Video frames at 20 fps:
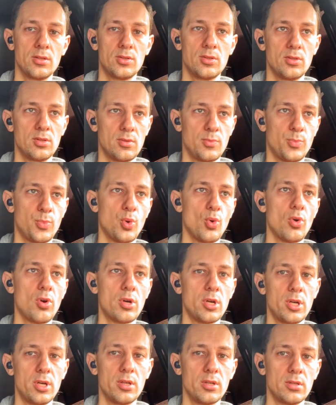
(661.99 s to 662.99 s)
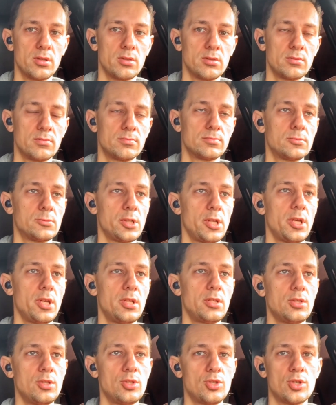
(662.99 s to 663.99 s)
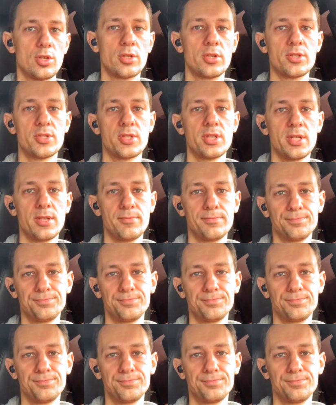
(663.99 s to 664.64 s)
to the port in New Jersey,